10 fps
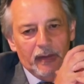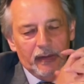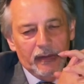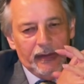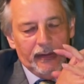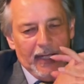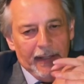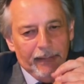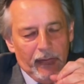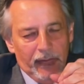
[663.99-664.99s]
The
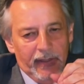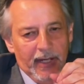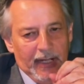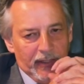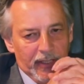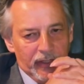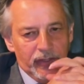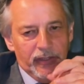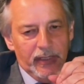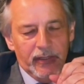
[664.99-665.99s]
time-honored
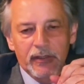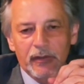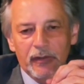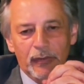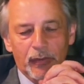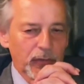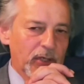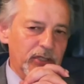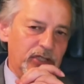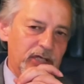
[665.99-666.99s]
adage that do
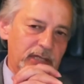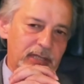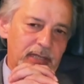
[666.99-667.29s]
not chase